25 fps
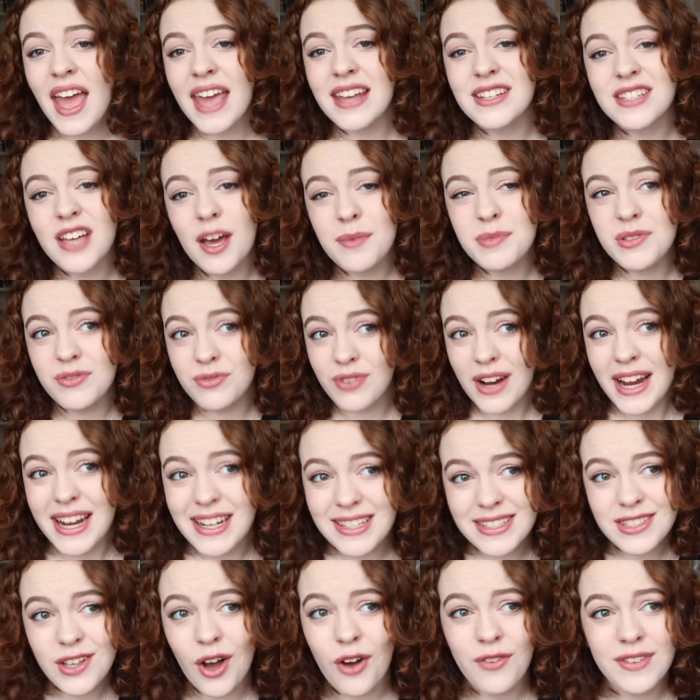in terms of
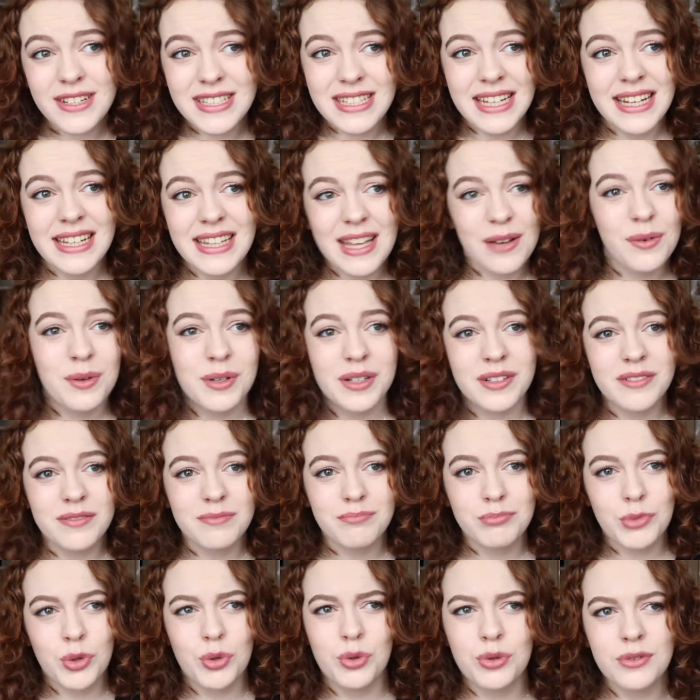race. Obviously they were
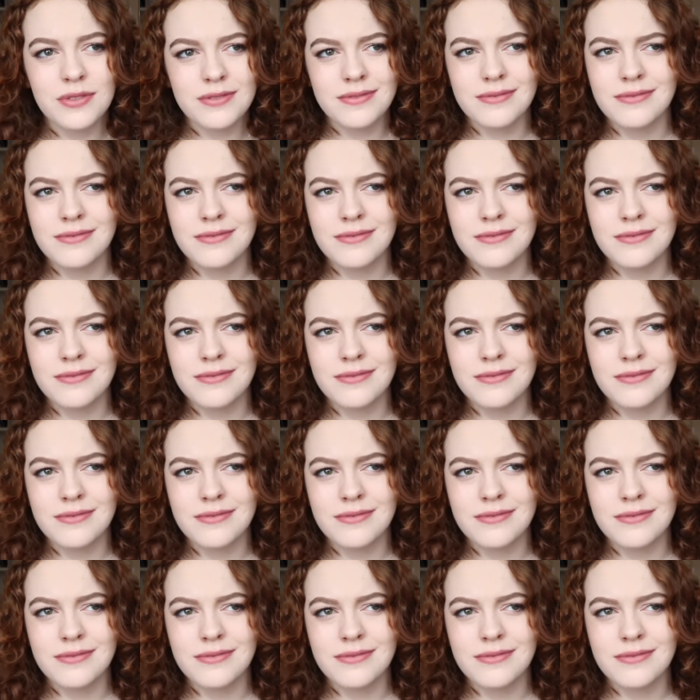all